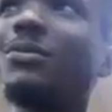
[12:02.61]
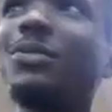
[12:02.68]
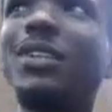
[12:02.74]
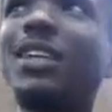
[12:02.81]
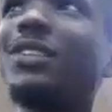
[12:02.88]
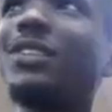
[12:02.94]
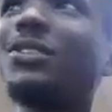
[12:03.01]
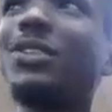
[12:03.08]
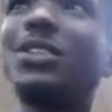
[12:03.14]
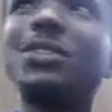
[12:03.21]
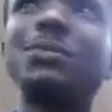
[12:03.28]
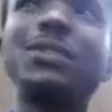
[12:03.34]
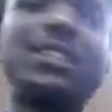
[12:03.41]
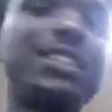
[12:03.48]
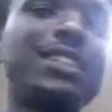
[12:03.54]
You can
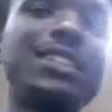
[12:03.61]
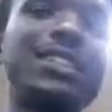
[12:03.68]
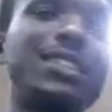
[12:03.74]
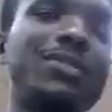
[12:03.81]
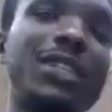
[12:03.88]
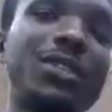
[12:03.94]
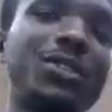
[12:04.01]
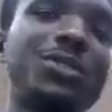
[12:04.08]
just be creative and